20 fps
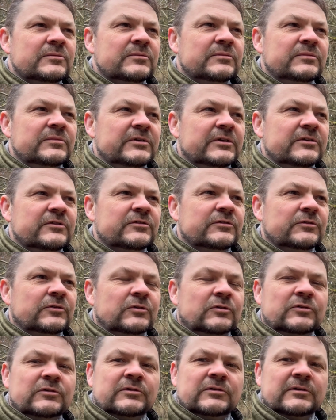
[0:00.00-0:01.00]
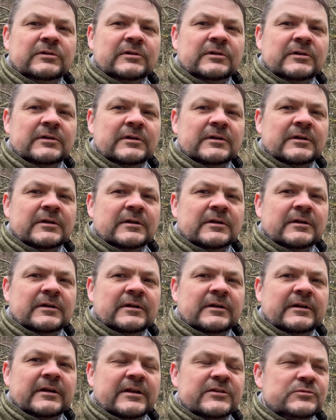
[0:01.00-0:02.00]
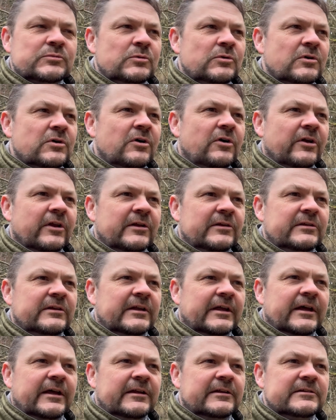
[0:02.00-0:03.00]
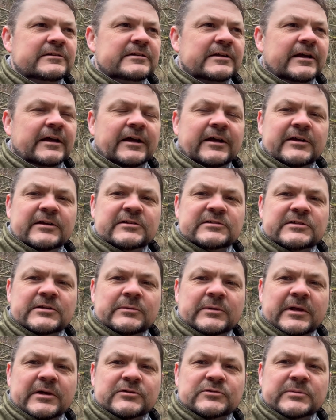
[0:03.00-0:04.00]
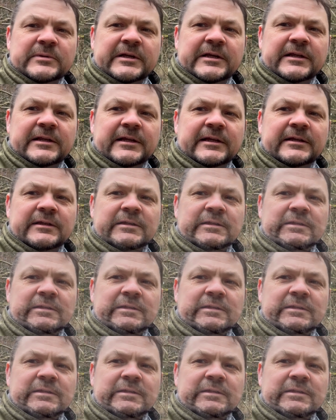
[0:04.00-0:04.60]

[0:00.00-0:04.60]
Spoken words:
Beautiful. Let's walk on and see what else we can hear.